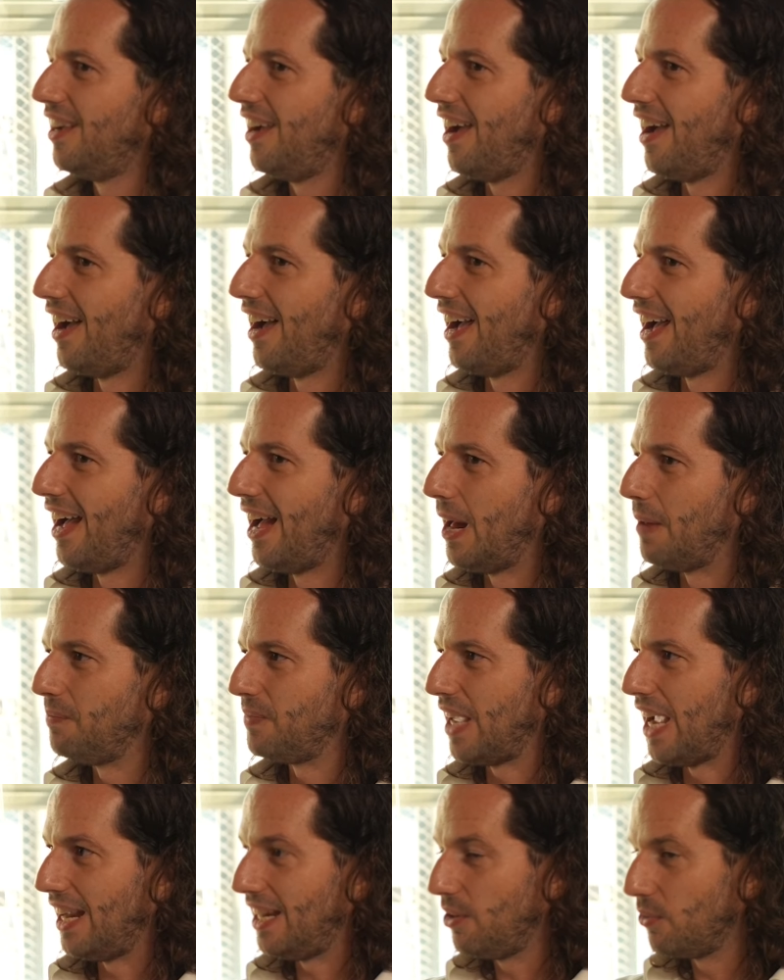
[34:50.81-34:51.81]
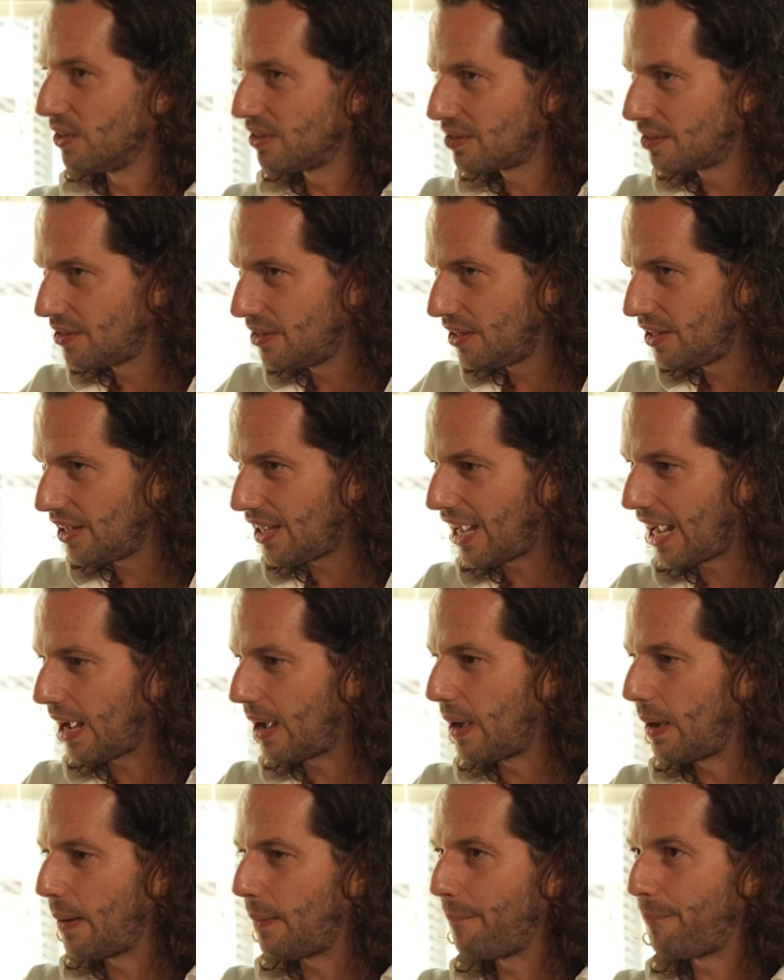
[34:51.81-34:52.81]
And it was,
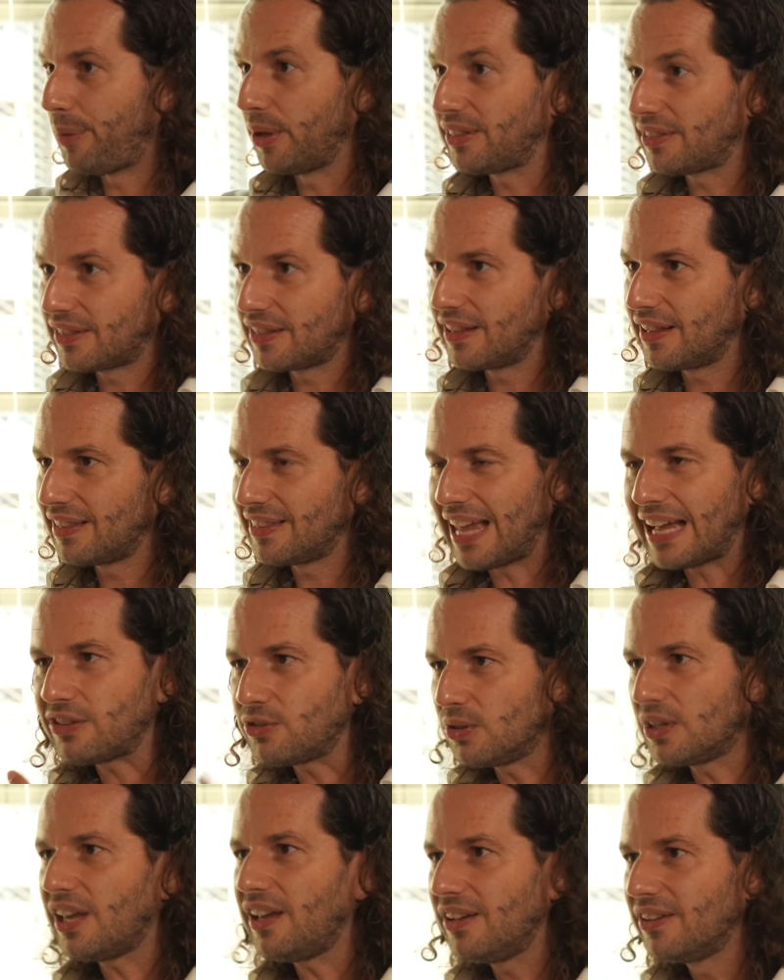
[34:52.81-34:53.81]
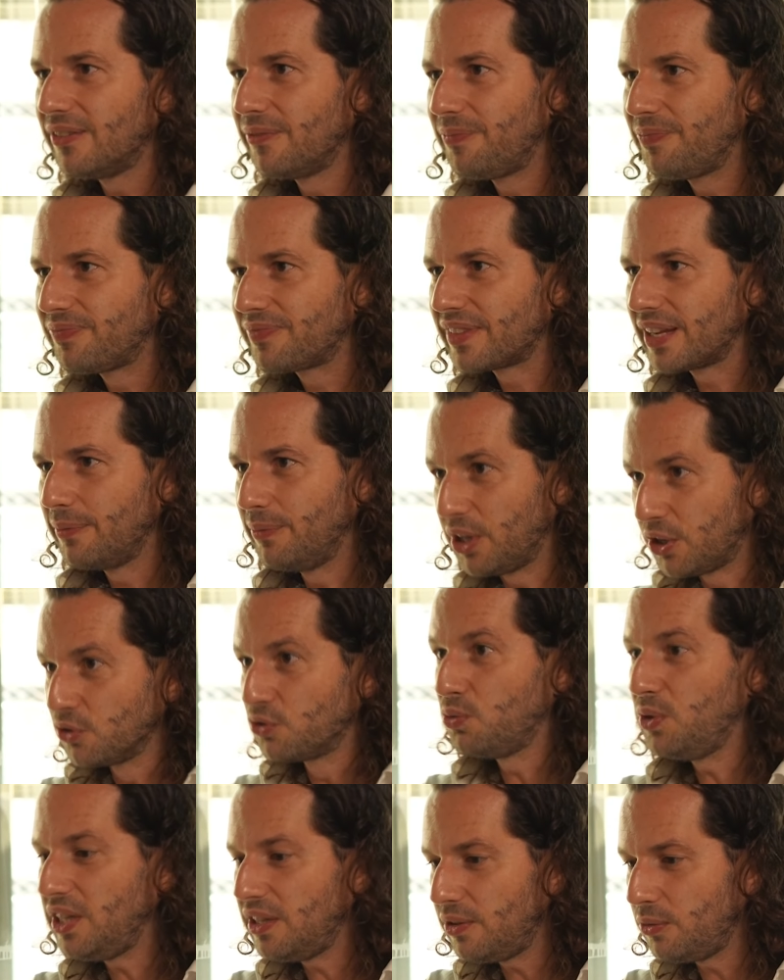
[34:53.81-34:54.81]
but that's okay
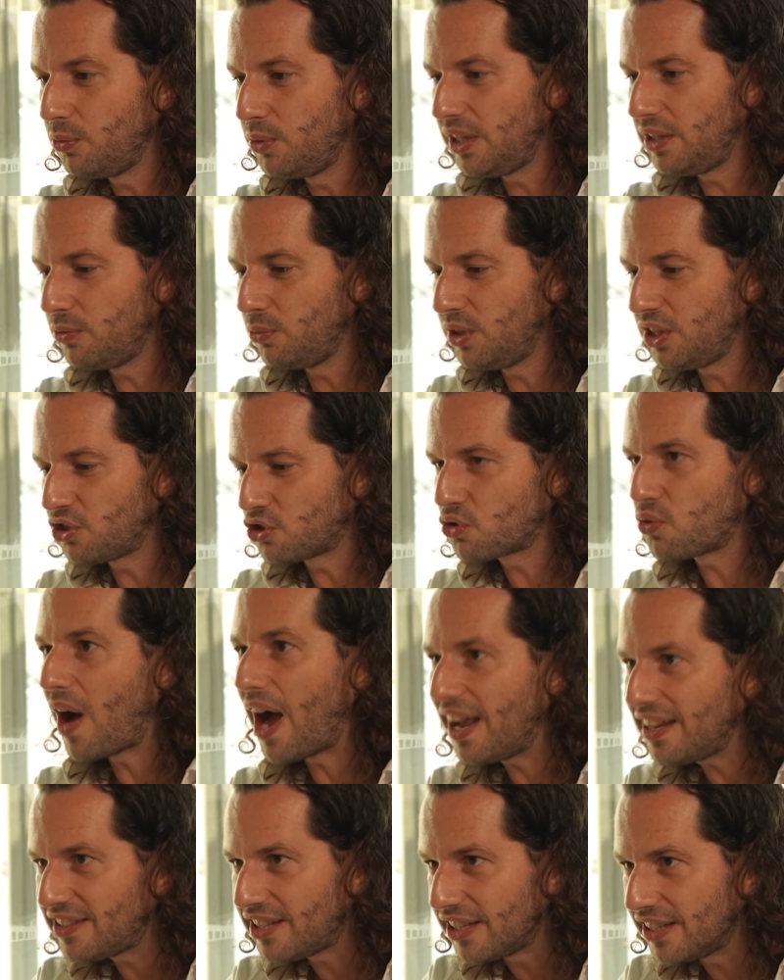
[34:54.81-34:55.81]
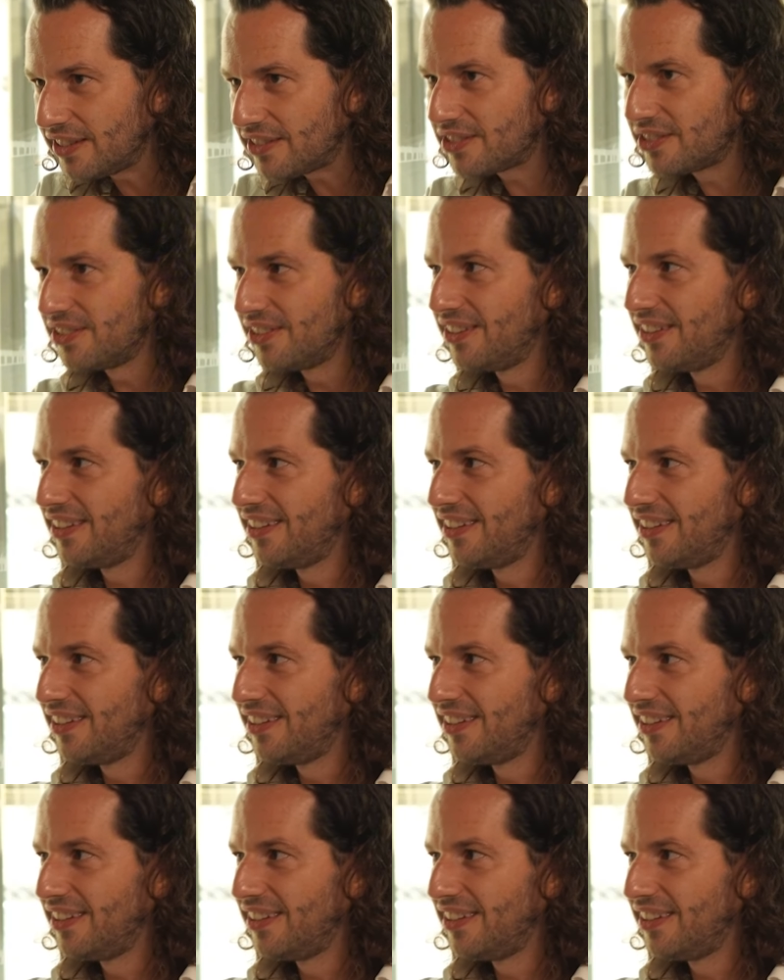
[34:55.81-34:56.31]
because we tried it.